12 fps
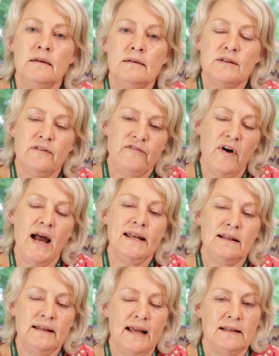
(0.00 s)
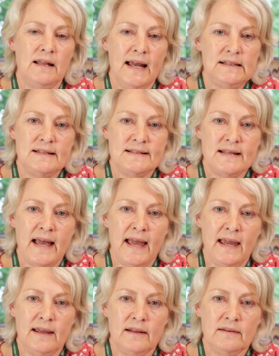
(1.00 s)
So finally, I'd like to
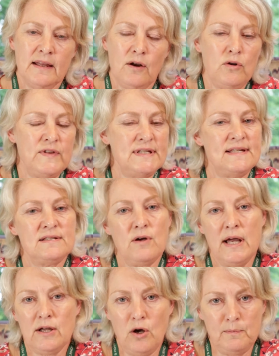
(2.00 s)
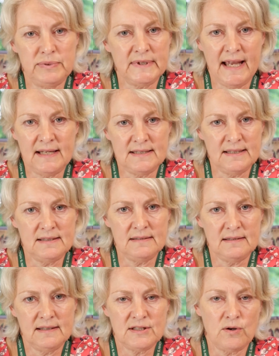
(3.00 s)
say that all this is quite complicated,
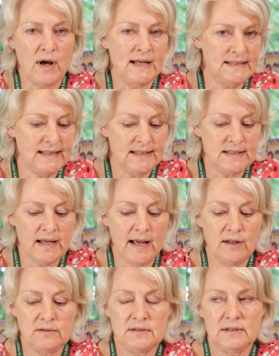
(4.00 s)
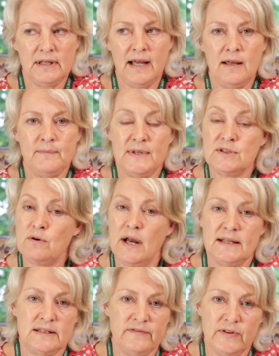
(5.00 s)
it's quite detailed, it's
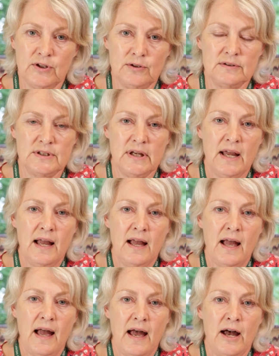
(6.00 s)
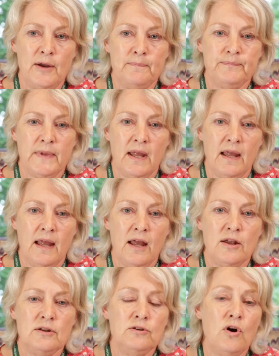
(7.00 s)
quite difficult.
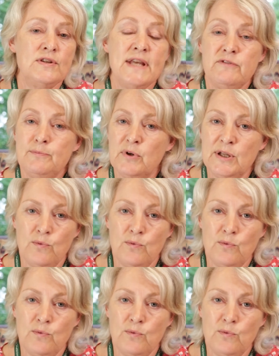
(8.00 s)
Not everybody